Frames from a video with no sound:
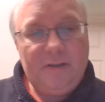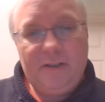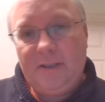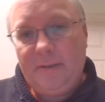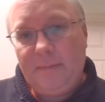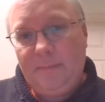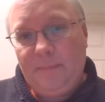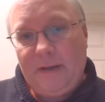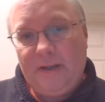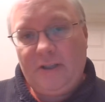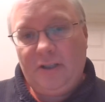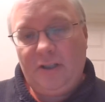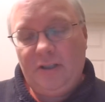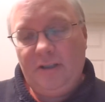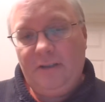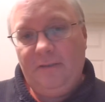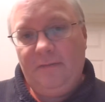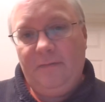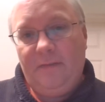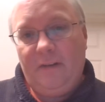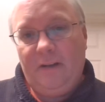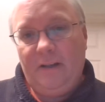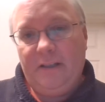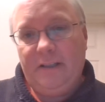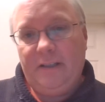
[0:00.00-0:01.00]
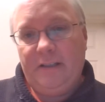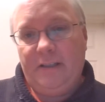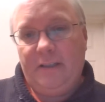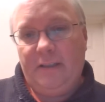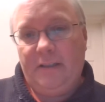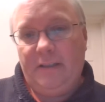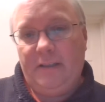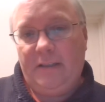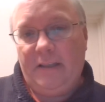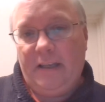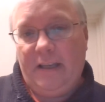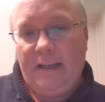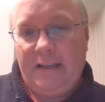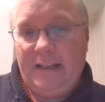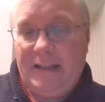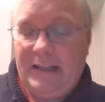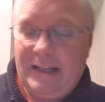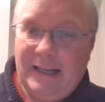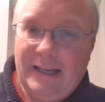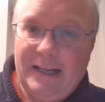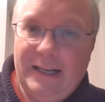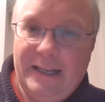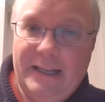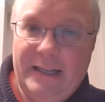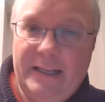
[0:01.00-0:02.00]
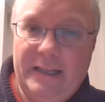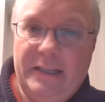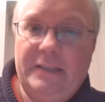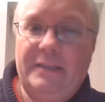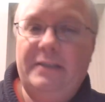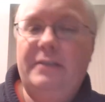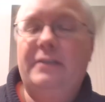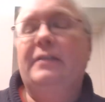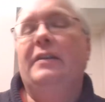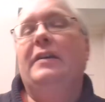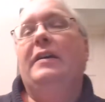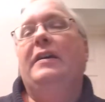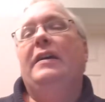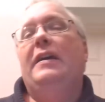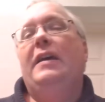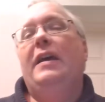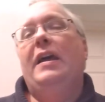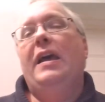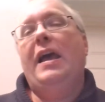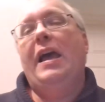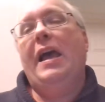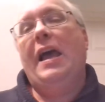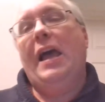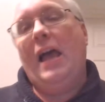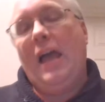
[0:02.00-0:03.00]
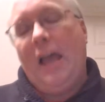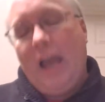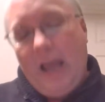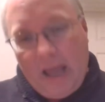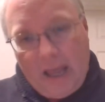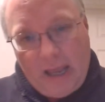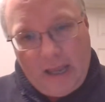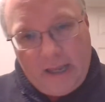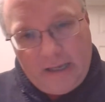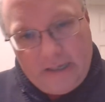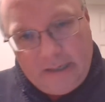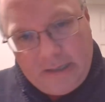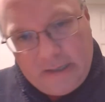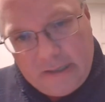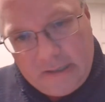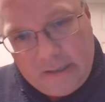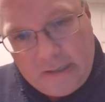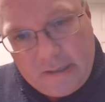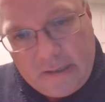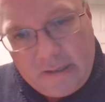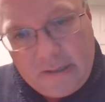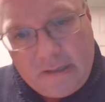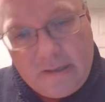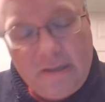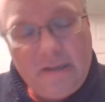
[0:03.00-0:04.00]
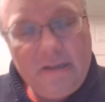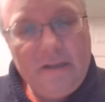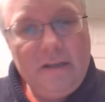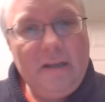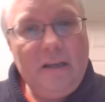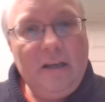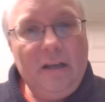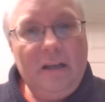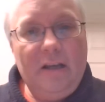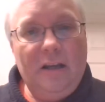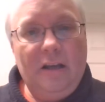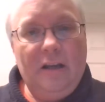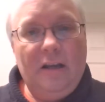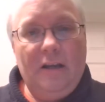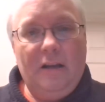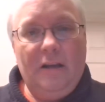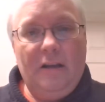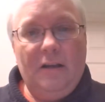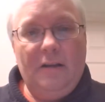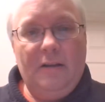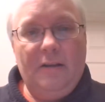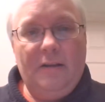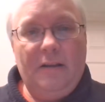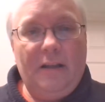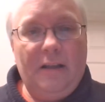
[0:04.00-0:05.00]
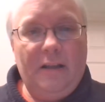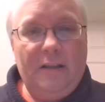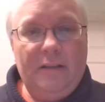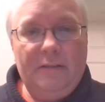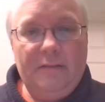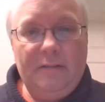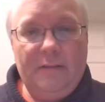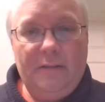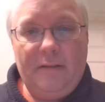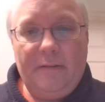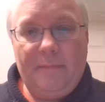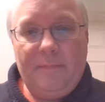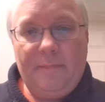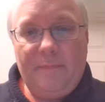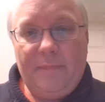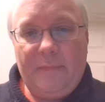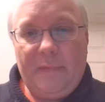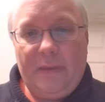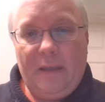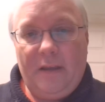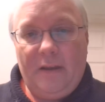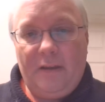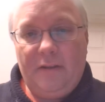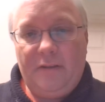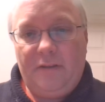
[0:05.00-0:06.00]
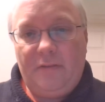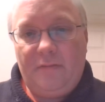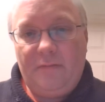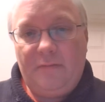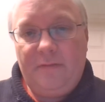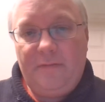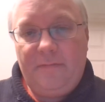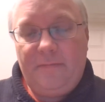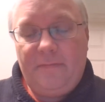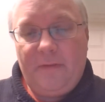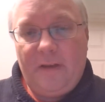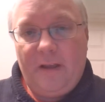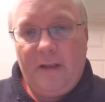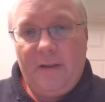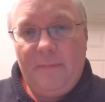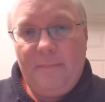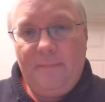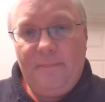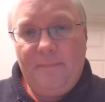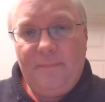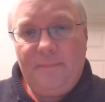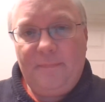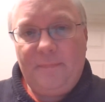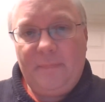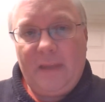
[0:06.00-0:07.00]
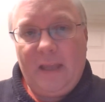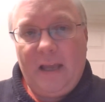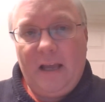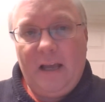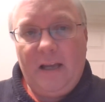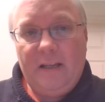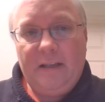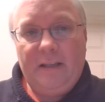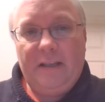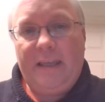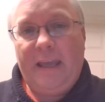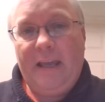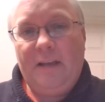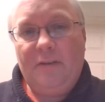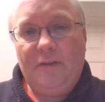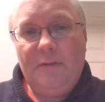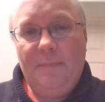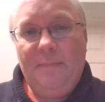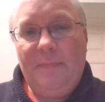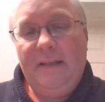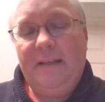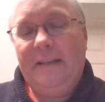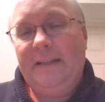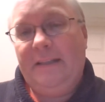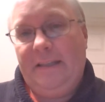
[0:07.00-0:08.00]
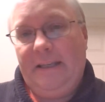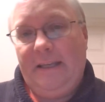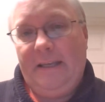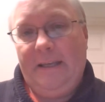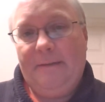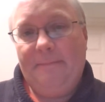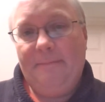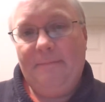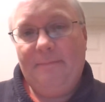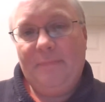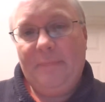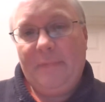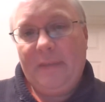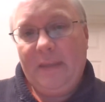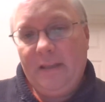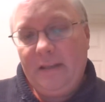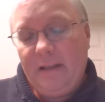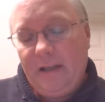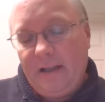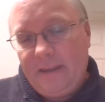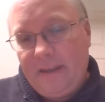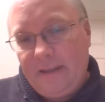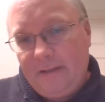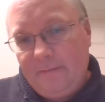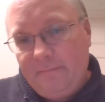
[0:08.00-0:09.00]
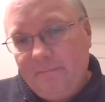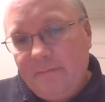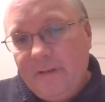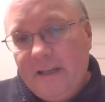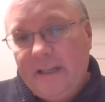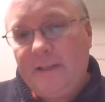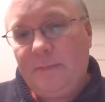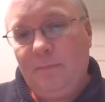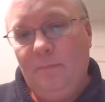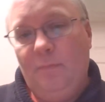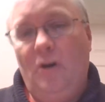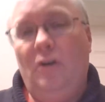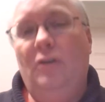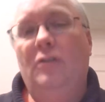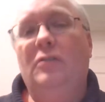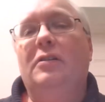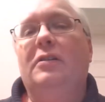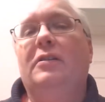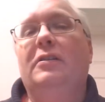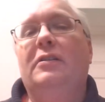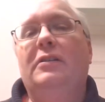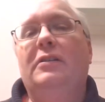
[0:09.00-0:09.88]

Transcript: special advisors and cliques and a sort of unaccountability. I think Rees Mogg